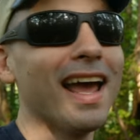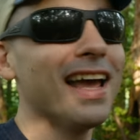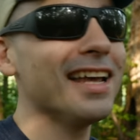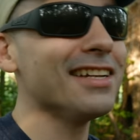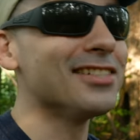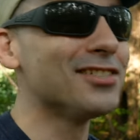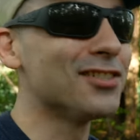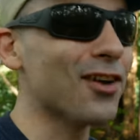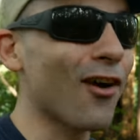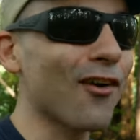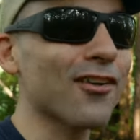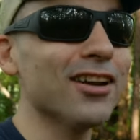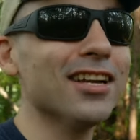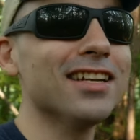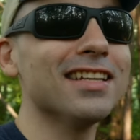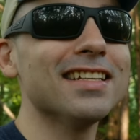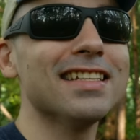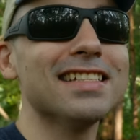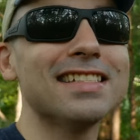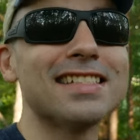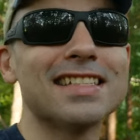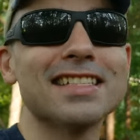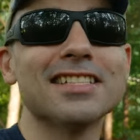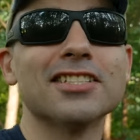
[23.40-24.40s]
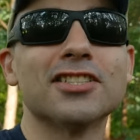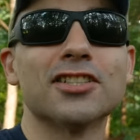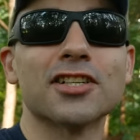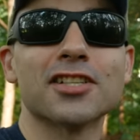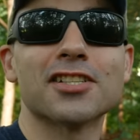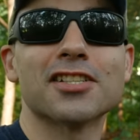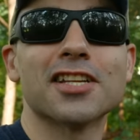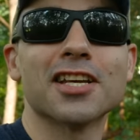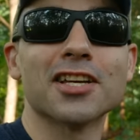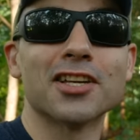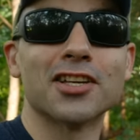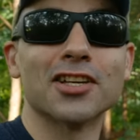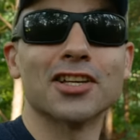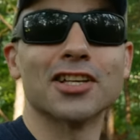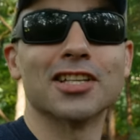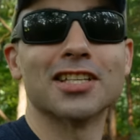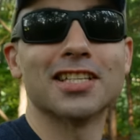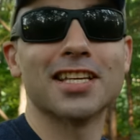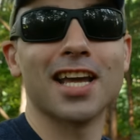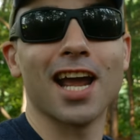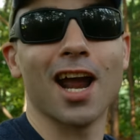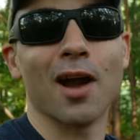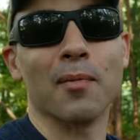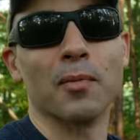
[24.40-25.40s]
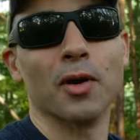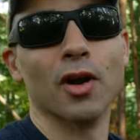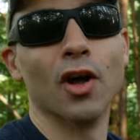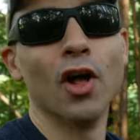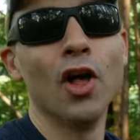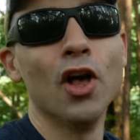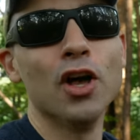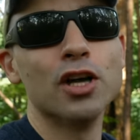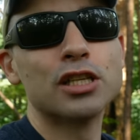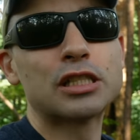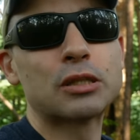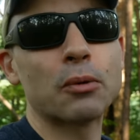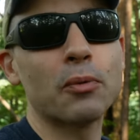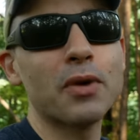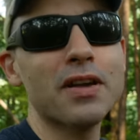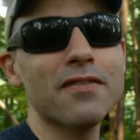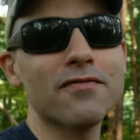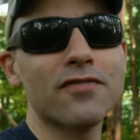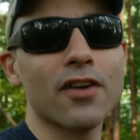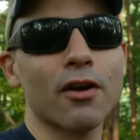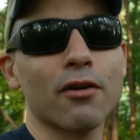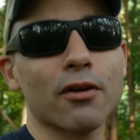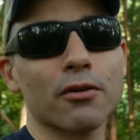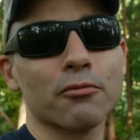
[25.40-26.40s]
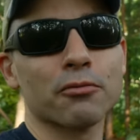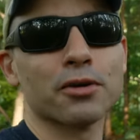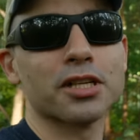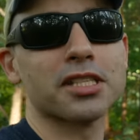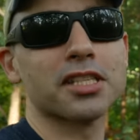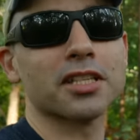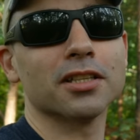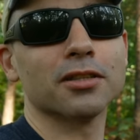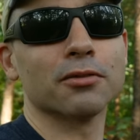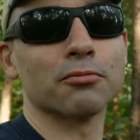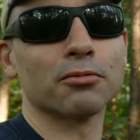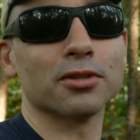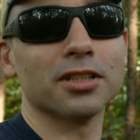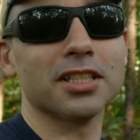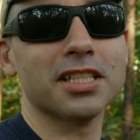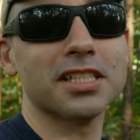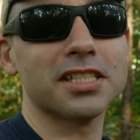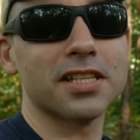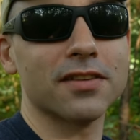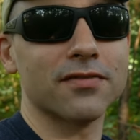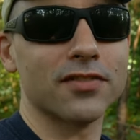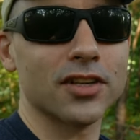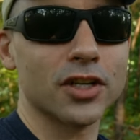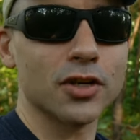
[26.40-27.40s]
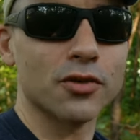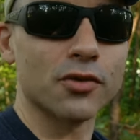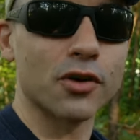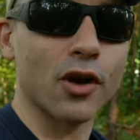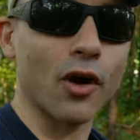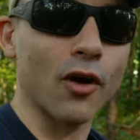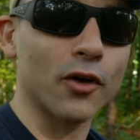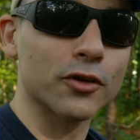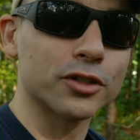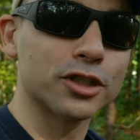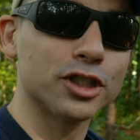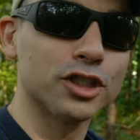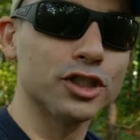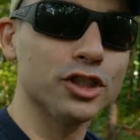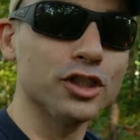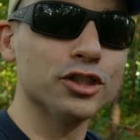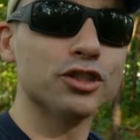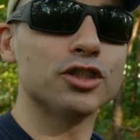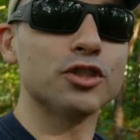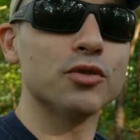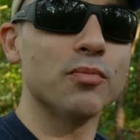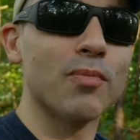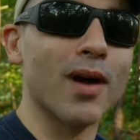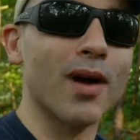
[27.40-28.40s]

and darn it, is it just a good camera. So we very recently released a video called Should You